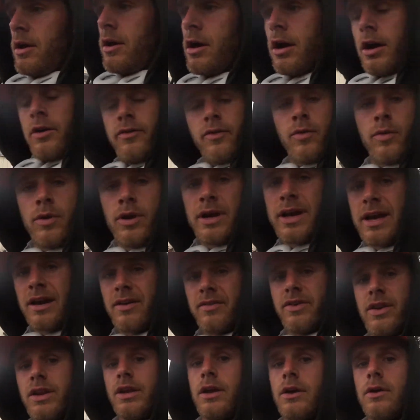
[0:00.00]
of a workout
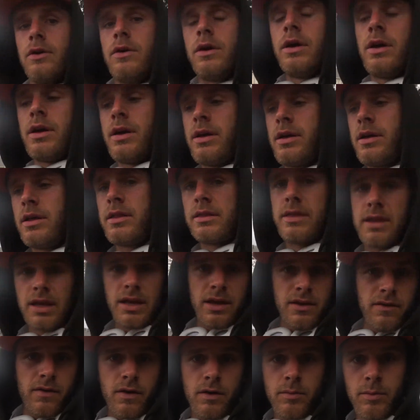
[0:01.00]
video.
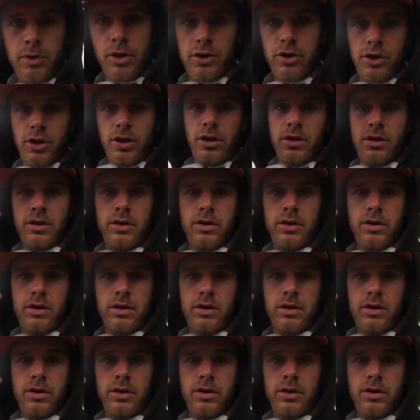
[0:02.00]
Thank you very much.